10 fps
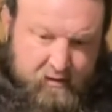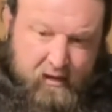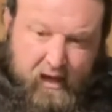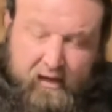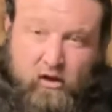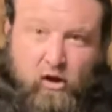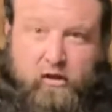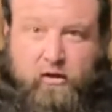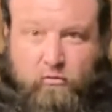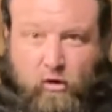I call
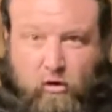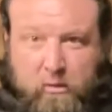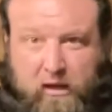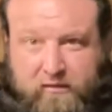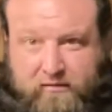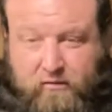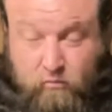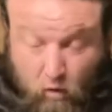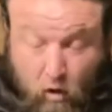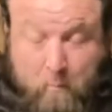it a
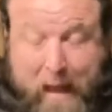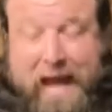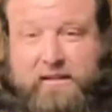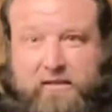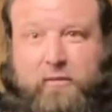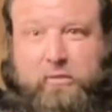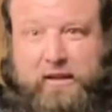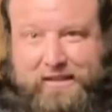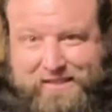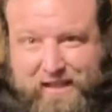roll back dumbbell
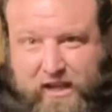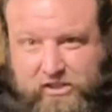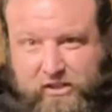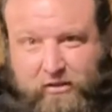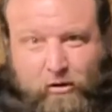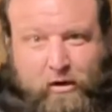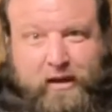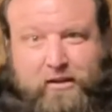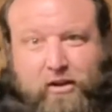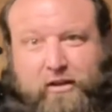extension, or I
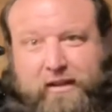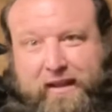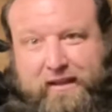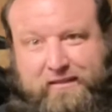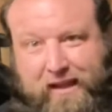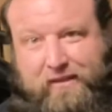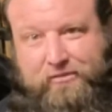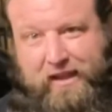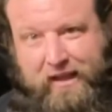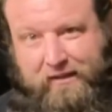call it like a Dave
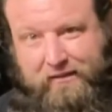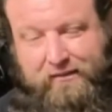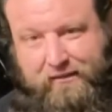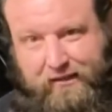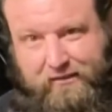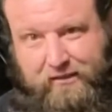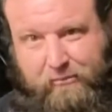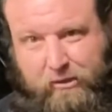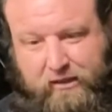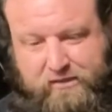Tate
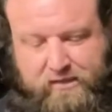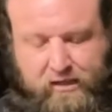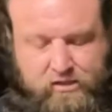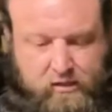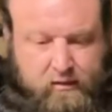dumbbell extension,